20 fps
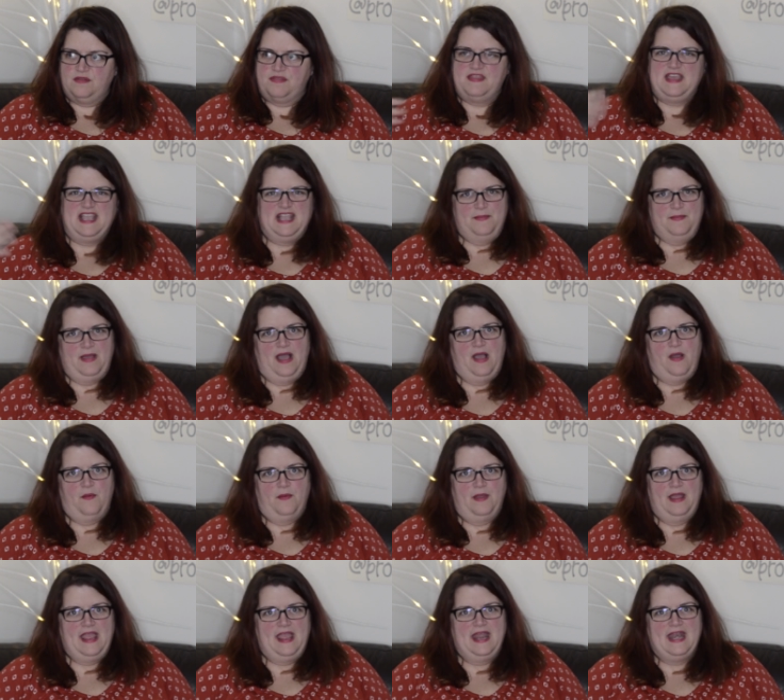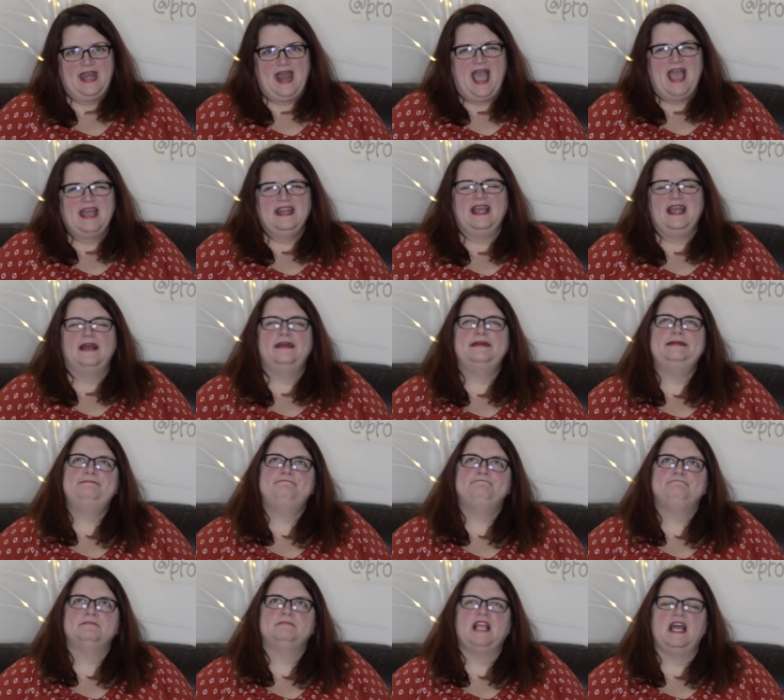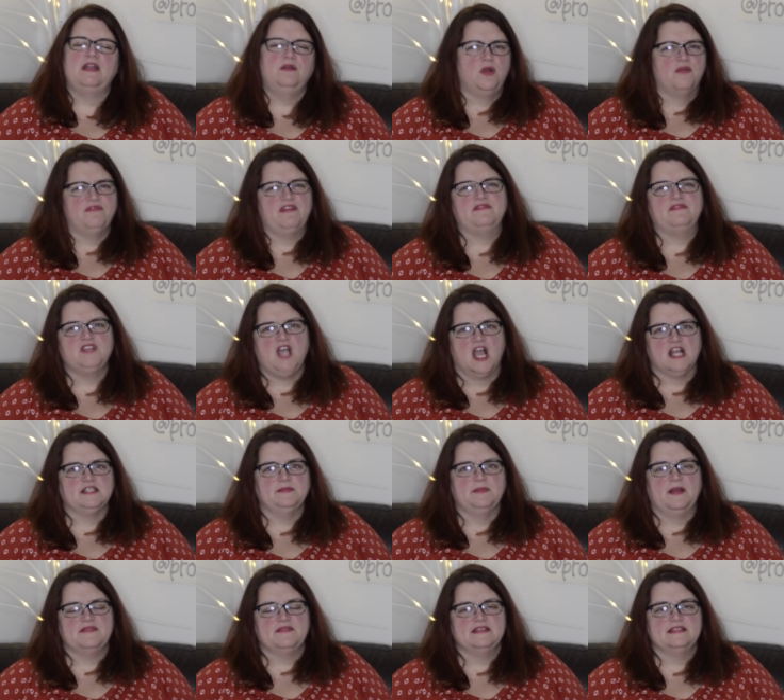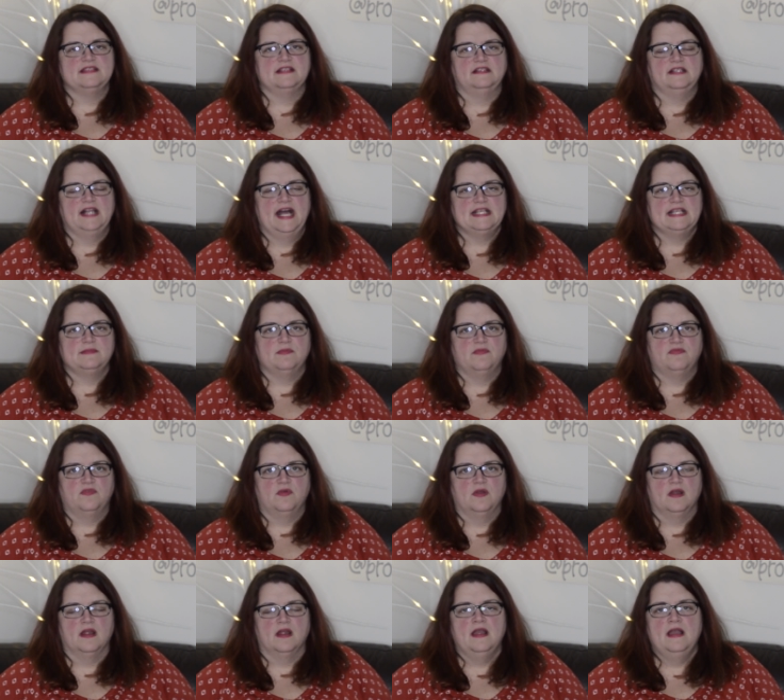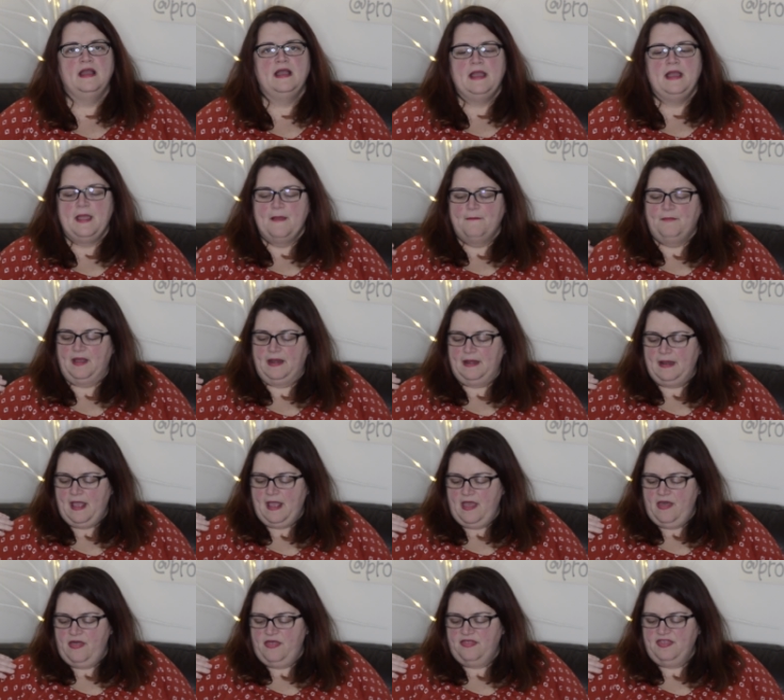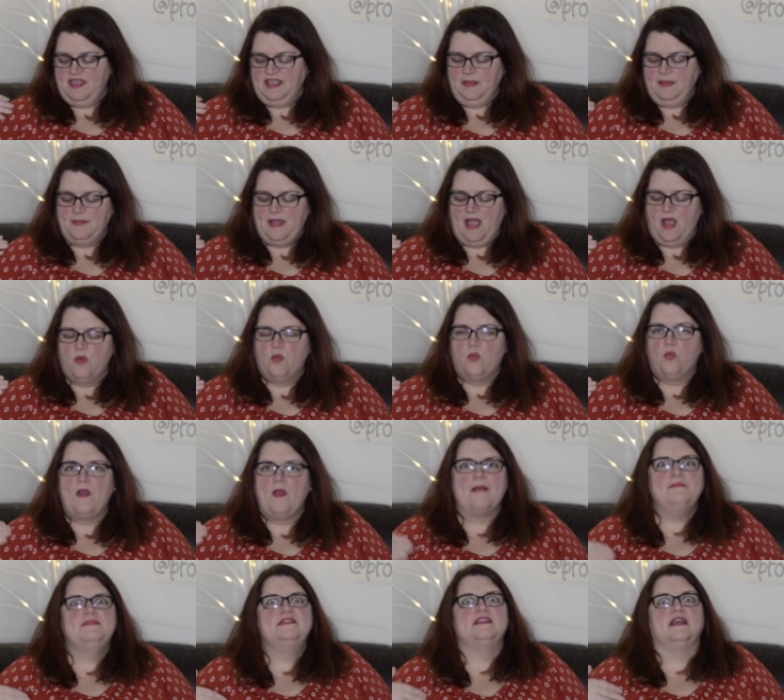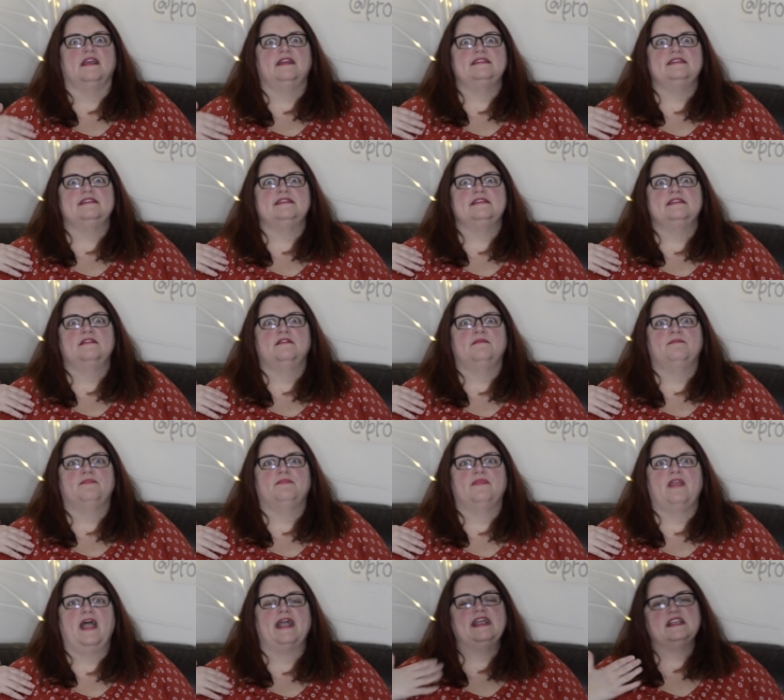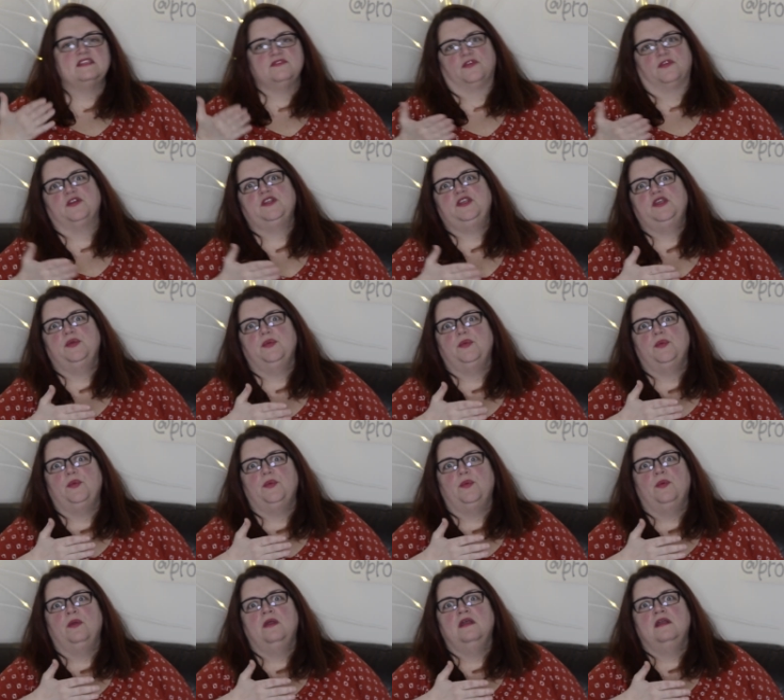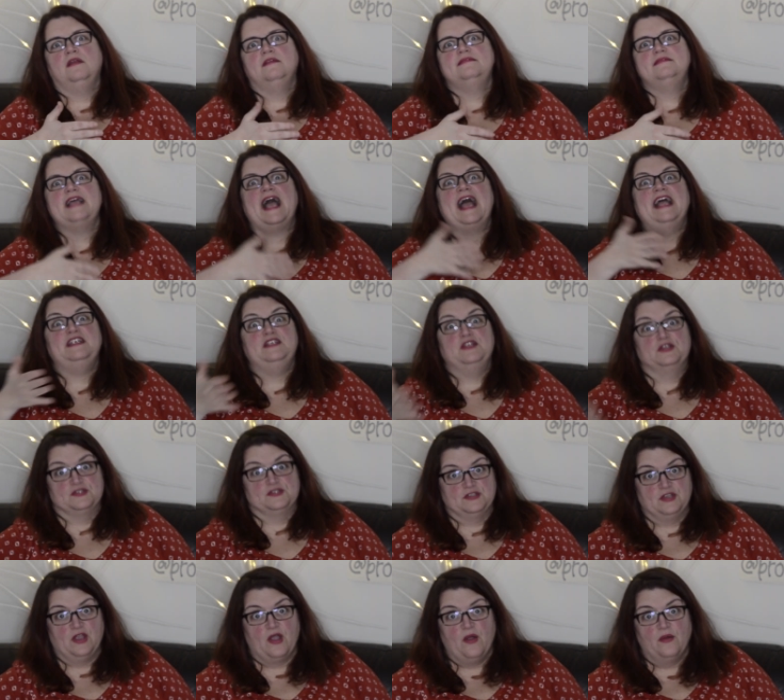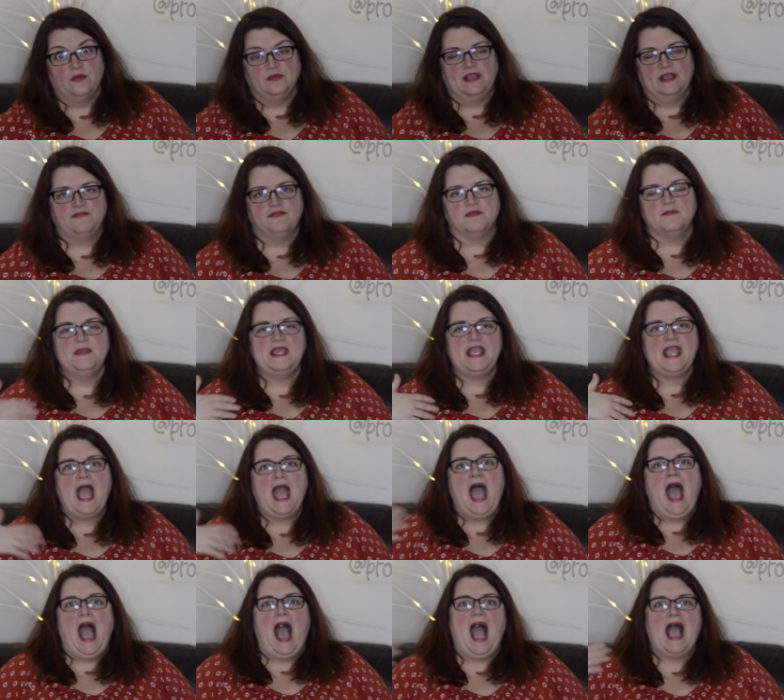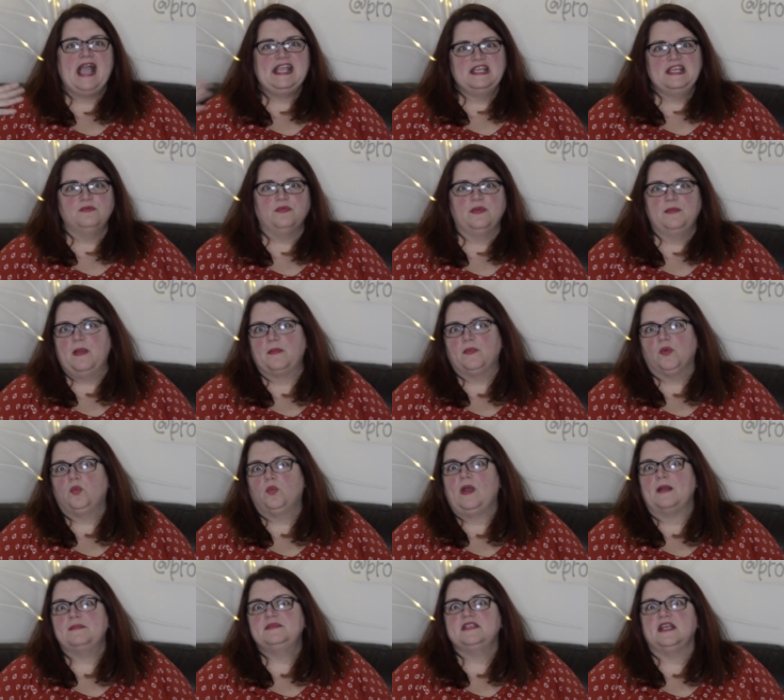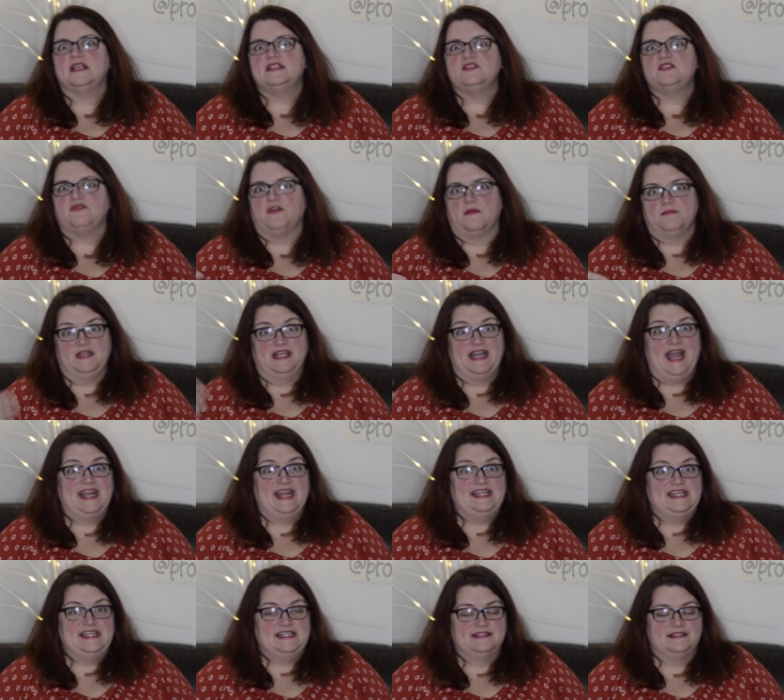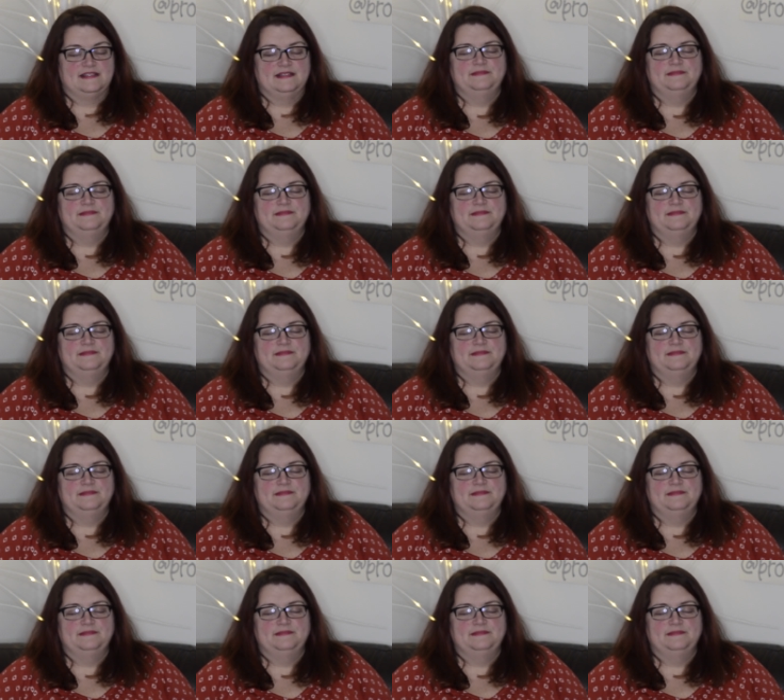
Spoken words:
think about, and I don't know if I've talked about this in class before, but think about websites, I guess for you, 10 years ago. Like for me, I can remember websites from the 90s.